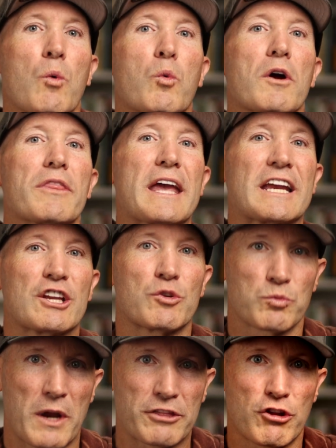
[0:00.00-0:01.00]
where they can
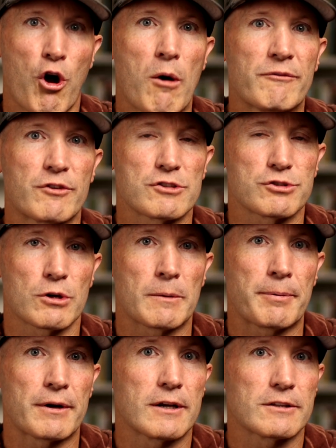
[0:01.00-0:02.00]
rent the home for a
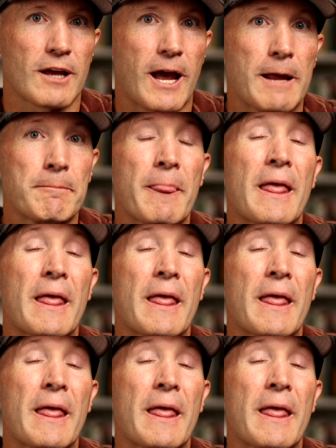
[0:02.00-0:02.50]
certain period of time